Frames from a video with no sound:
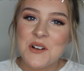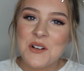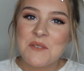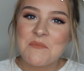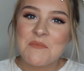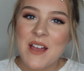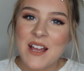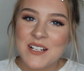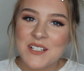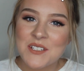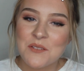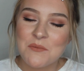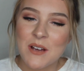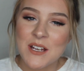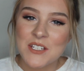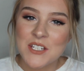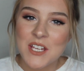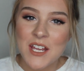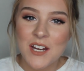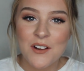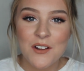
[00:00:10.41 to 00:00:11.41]
welcome back to my
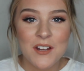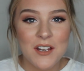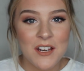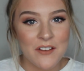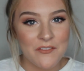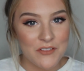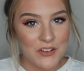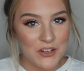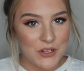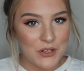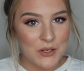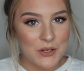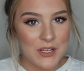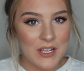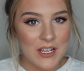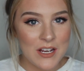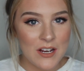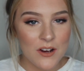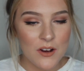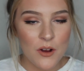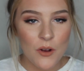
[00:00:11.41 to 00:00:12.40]
channel, and if you're new
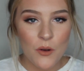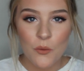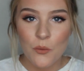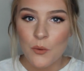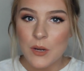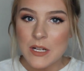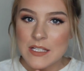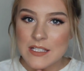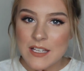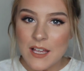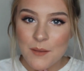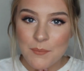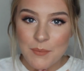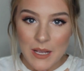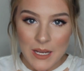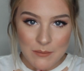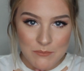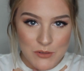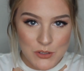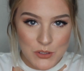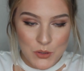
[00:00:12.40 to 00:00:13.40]
here, what's up?
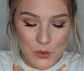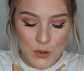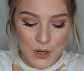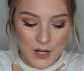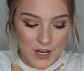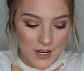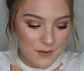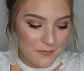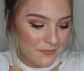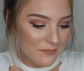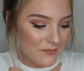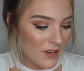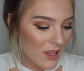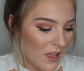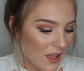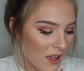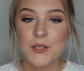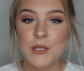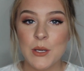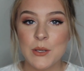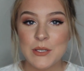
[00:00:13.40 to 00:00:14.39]
I'm Jordan.
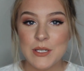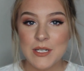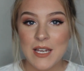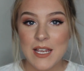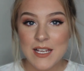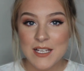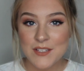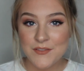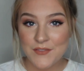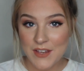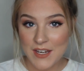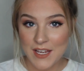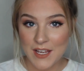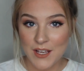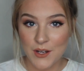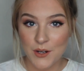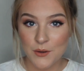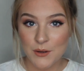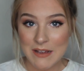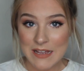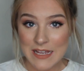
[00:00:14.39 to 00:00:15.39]
So today's
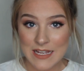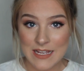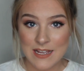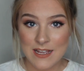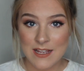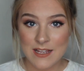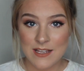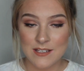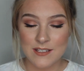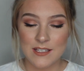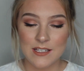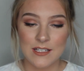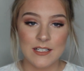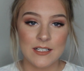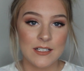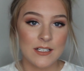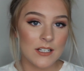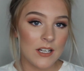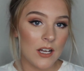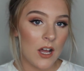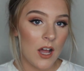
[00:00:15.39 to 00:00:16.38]
video is
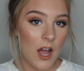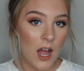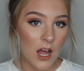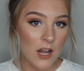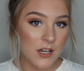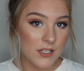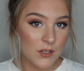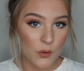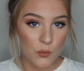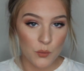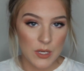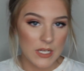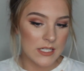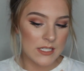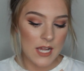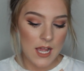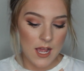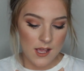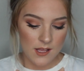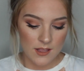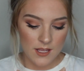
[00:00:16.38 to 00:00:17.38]
on winged
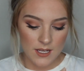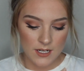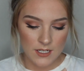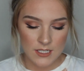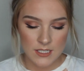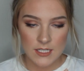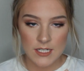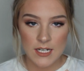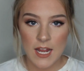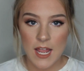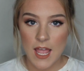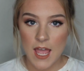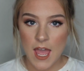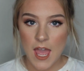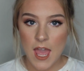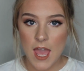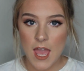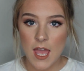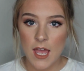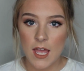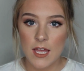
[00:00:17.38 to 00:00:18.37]
eyeliner,
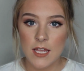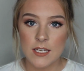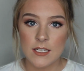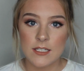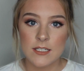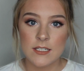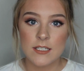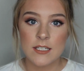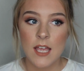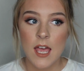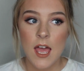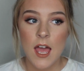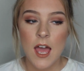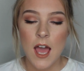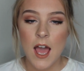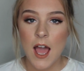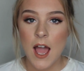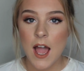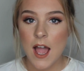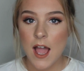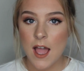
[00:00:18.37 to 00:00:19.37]
and
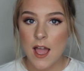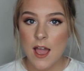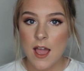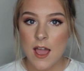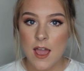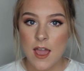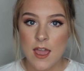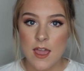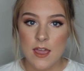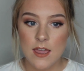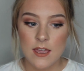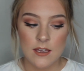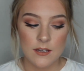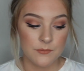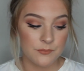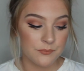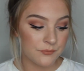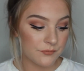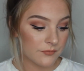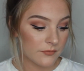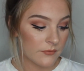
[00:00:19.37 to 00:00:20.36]

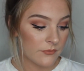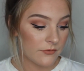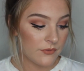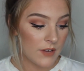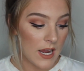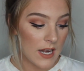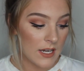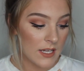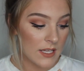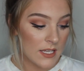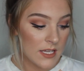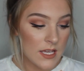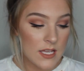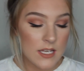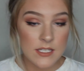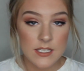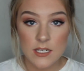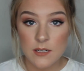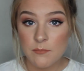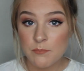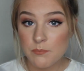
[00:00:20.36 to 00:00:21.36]
I finally
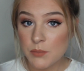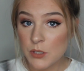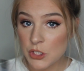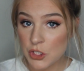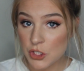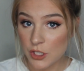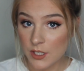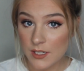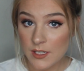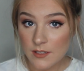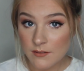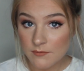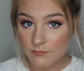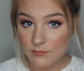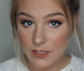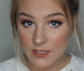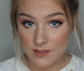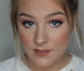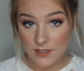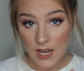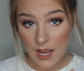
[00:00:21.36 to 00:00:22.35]
didn't butcher it
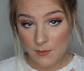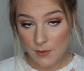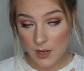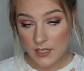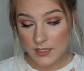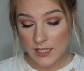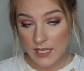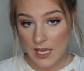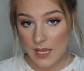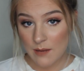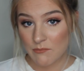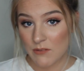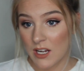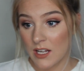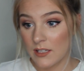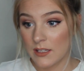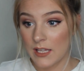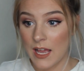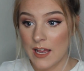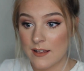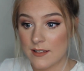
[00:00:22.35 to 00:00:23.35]
this time on
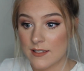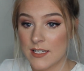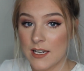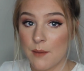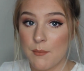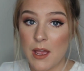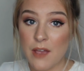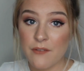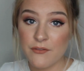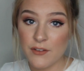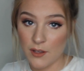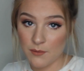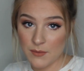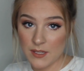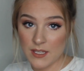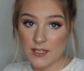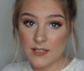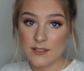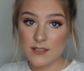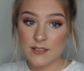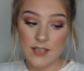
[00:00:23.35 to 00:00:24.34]
camera. Last time I filmed
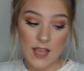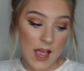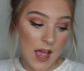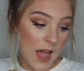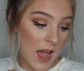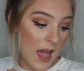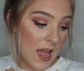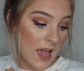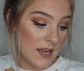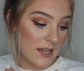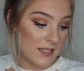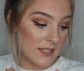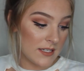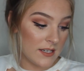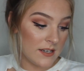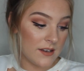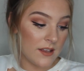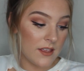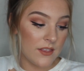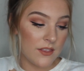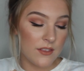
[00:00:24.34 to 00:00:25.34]
this, I
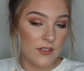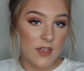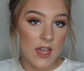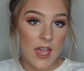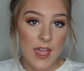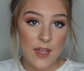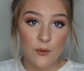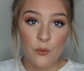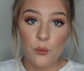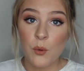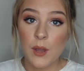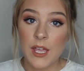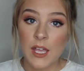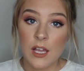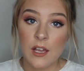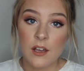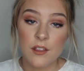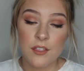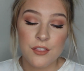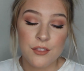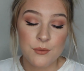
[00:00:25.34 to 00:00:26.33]
did a
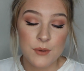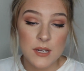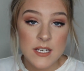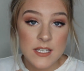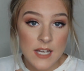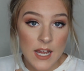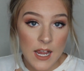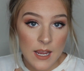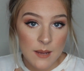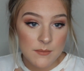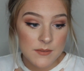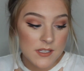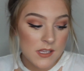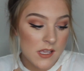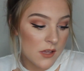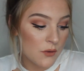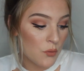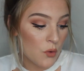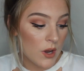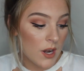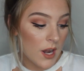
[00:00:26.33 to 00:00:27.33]
wing 3 times
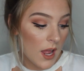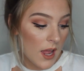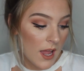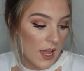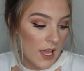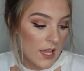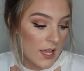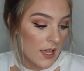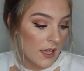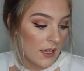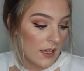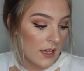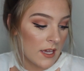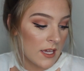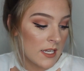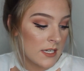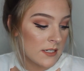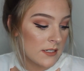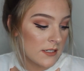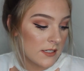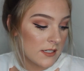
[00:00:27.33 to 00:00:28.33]
on one eye
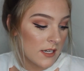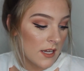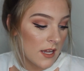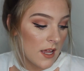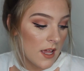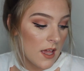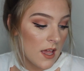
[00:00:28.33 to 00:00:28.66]
and